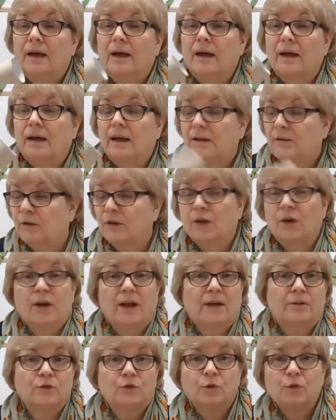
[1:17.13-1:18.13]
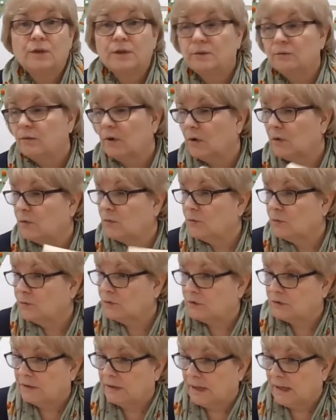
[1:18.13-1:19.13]
If you don't have toilet
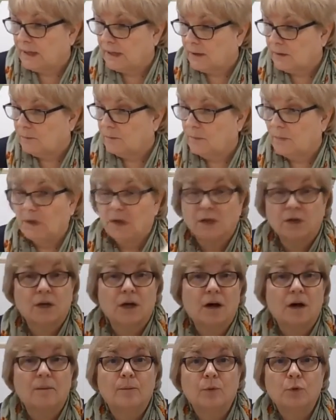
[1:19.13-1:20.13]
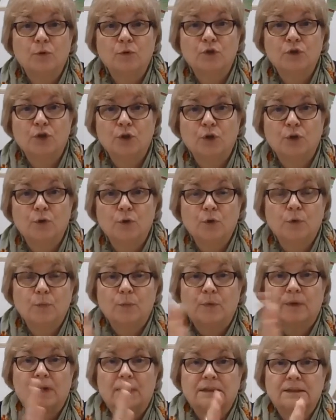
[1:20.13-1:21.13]
rolls, a cardboard
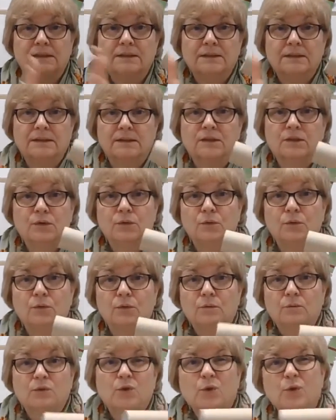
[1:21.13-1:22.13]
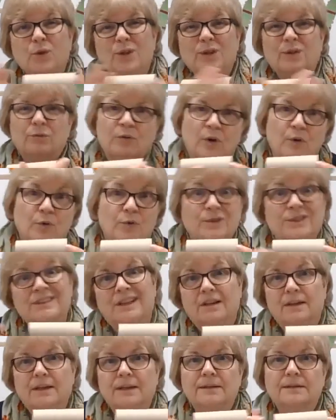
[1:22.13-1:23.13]
tube cut into toilet roll
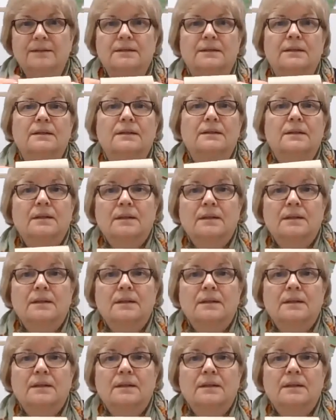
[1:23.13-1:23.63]
size